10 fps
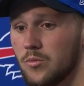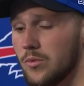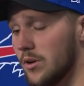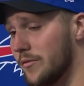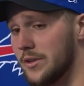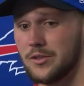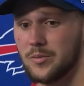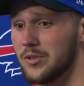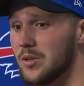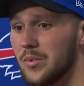our fits are
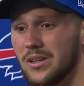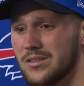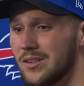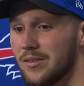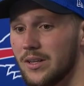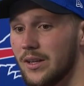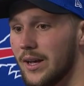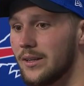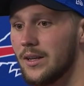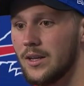supposed to be and stuff like that.